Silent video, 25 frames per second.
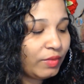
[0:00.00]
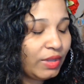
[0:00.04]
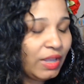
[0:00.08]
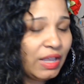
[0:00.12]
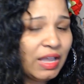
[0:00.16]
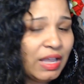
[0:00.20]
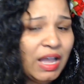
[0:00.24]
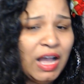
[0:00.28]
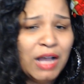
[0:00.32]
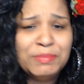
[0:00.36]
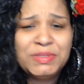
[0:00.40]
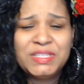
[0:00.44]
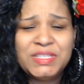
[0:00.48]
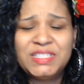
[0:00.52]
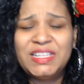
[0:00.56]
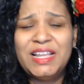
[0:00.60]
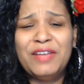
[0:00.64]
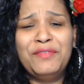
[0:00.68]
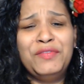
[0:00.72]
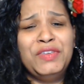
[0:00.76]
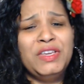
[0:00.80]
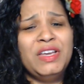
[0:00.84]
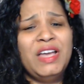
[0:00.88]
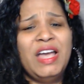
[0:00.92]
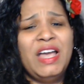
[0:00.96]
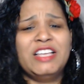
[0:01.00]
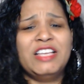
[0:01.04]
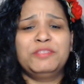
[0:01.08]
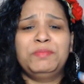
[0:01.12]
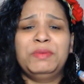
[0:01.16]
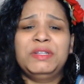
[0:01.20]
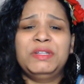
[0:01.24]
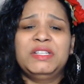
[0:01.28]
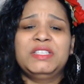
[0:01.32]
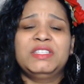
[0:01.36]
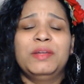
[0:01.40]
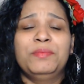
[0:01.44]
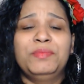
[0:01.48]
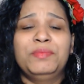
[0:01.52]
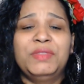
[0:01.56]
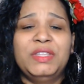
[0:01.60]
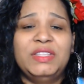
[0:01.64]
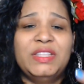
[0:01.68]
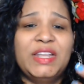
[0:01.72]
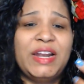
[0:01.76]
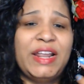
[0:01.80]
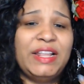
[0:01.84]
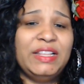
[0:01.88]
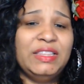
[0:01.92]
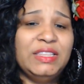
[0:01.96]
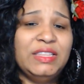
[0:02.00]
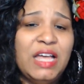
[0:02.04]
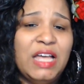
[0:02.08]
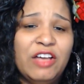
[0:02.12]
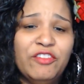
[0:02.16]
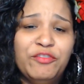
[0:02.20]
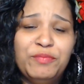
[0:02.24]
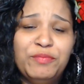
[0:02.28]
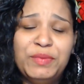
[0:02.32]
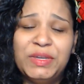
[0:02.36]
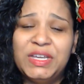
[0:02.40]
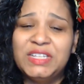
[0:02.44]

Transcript: Stevia has been something that I love